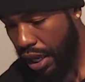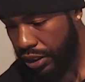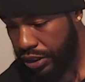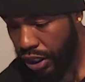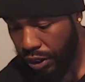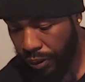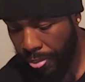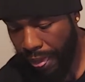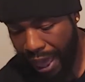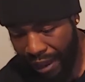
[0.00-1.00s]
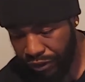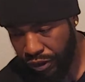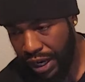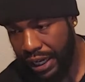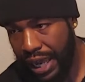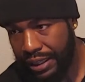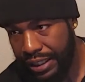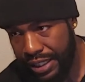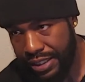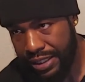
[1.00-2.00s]
So after I got
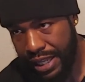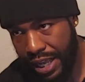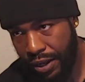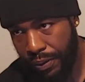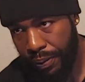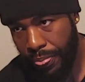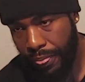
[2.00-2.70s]
this now,